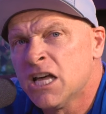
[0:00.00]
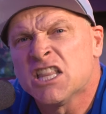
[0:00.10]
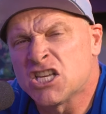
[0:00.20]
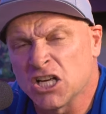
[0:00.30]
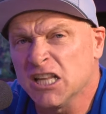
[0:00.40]

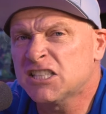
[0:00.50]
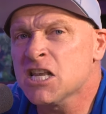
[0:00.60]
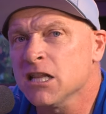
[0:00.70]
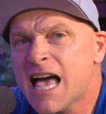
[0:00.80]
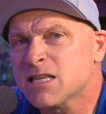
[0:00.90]
Did you
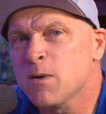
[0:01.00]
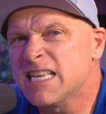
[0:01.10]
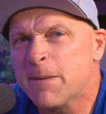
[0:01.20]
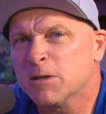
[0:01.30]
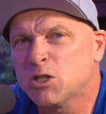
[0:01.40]
listen to last
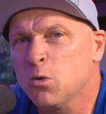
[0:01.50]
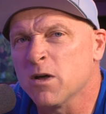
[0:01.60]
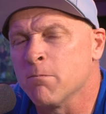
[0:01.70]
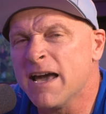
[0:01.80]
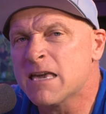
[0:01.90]
week's episode
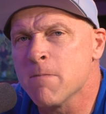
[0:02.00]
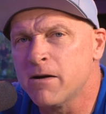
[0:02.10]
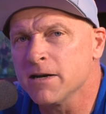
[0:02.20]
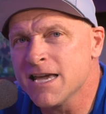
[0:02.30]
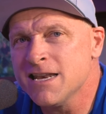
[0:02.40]
with Mike
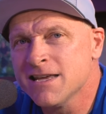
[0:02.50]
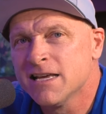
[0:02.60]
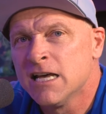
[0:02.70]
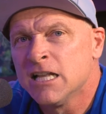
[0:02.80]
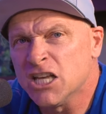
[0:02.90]
Merrigan?
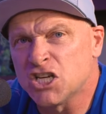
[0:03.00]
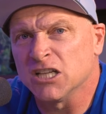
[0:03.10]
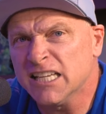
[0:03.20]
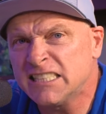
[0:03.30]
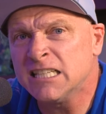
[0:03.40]
Did you
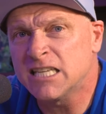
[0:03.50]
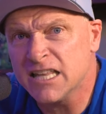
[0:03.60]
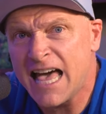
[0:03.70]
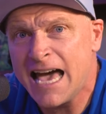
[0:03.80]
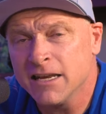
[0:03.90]
listen to
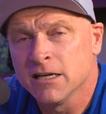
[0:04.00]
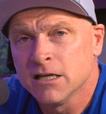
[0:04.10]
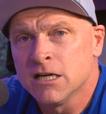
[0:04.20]
that?